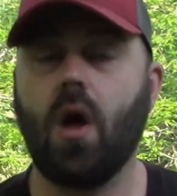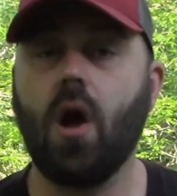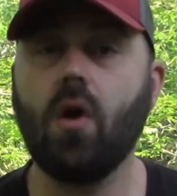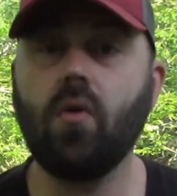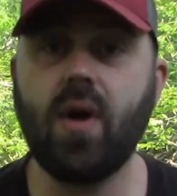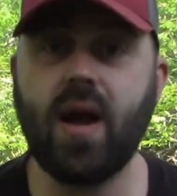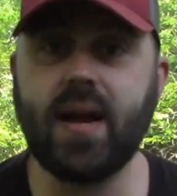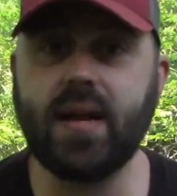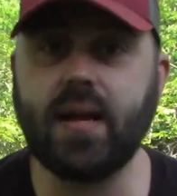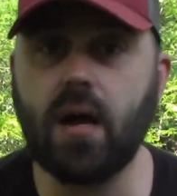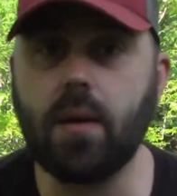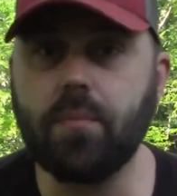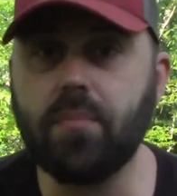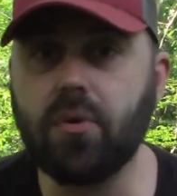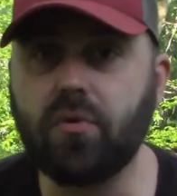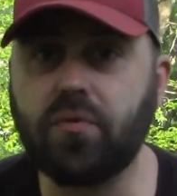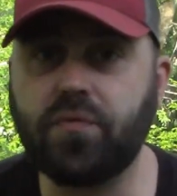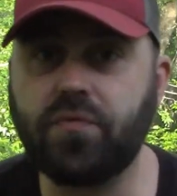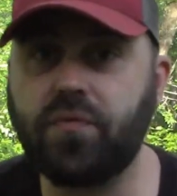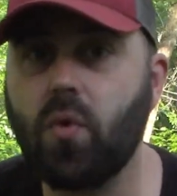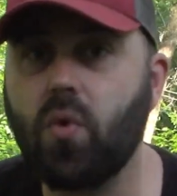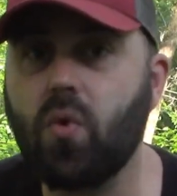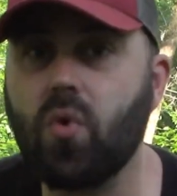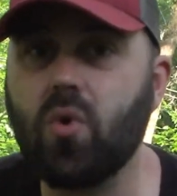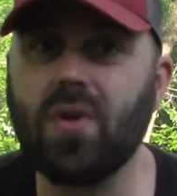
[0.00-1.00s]
All right, number
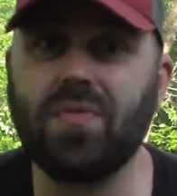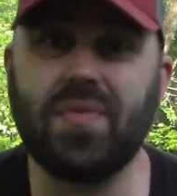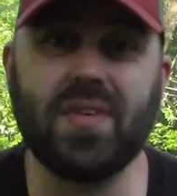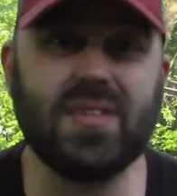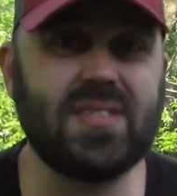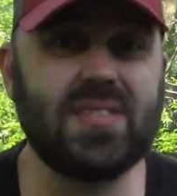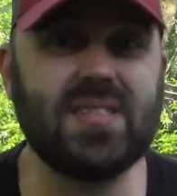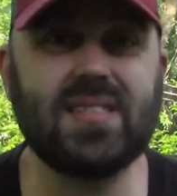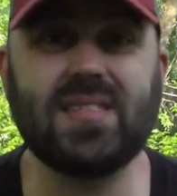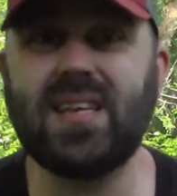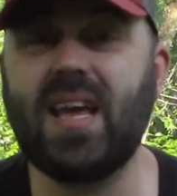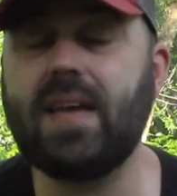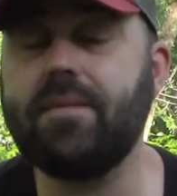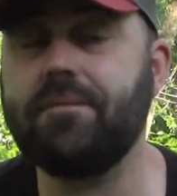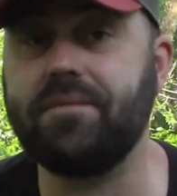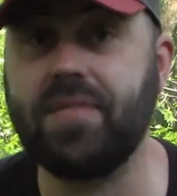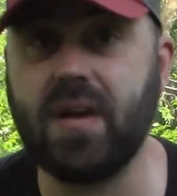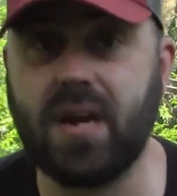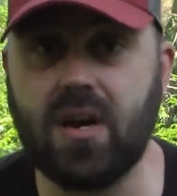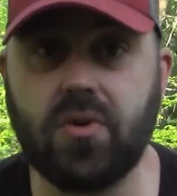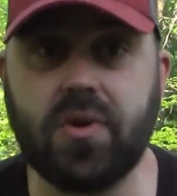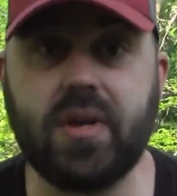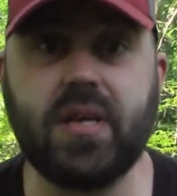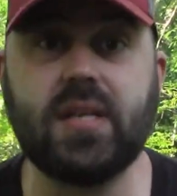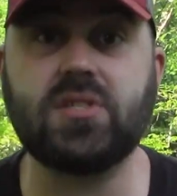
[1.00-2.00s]
four, this is a
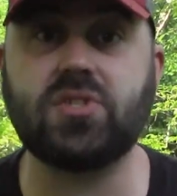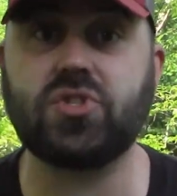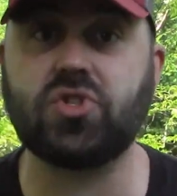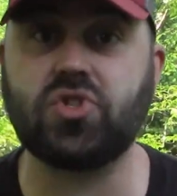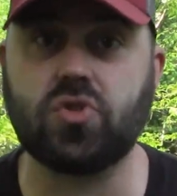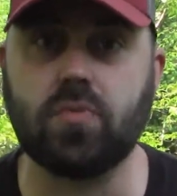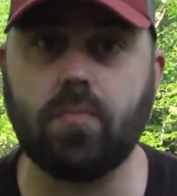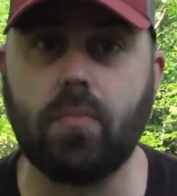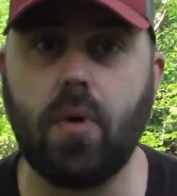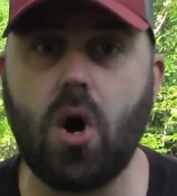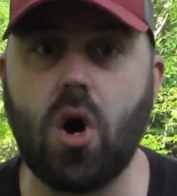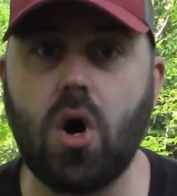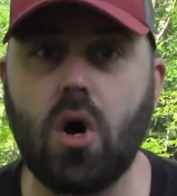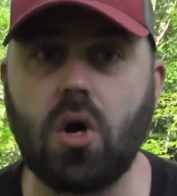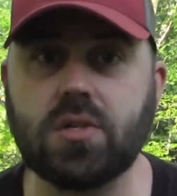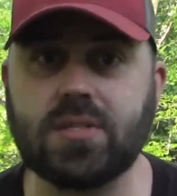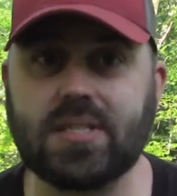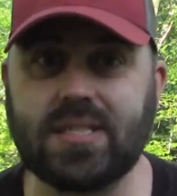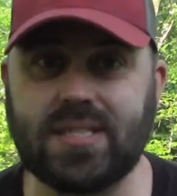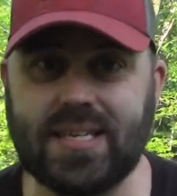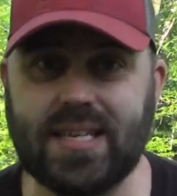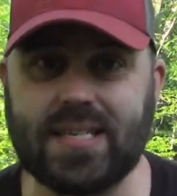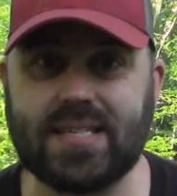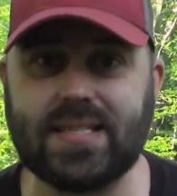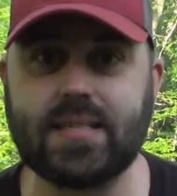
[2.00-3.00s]
very small
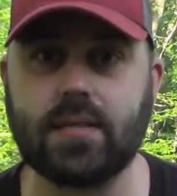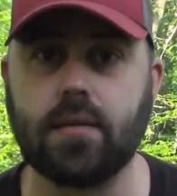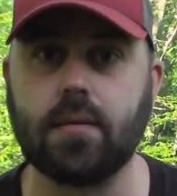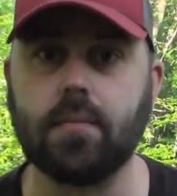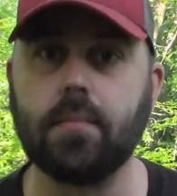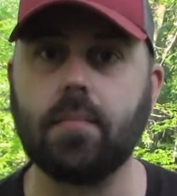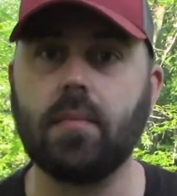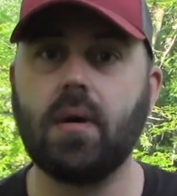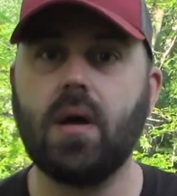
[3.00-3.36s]
system.